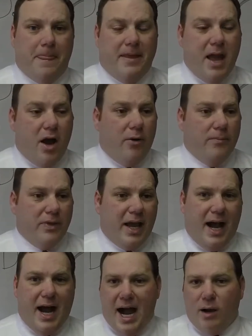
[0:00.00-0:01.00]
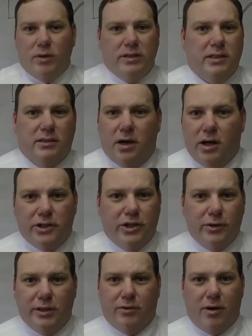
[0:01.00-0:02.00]
Now, I wasn't taught to
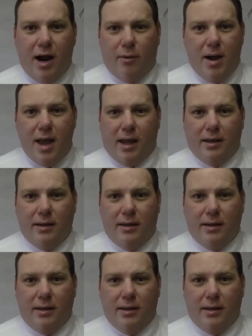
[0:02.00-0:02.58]
do it the right way.